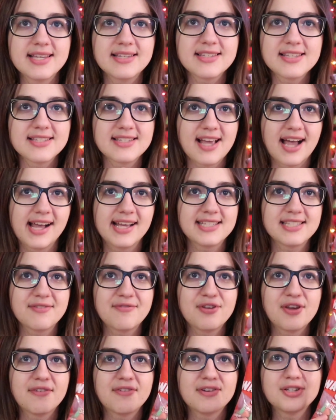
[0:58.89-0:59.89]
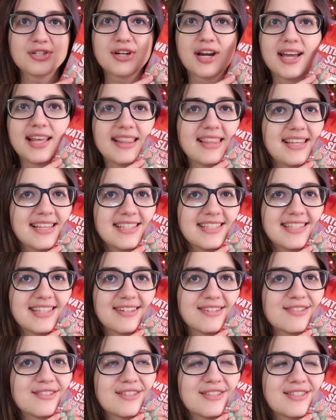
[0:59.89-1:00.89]
slices. Guys, if you haven't tried these,
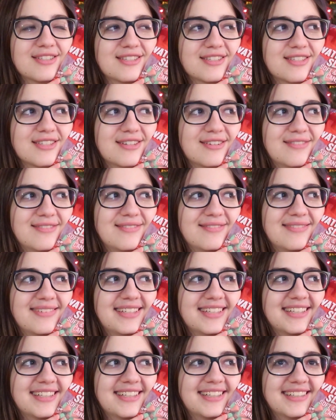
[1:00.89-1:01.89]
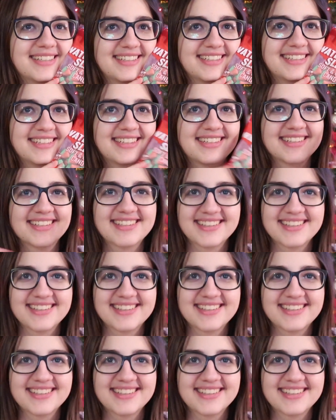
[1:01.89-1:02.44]
they're so good.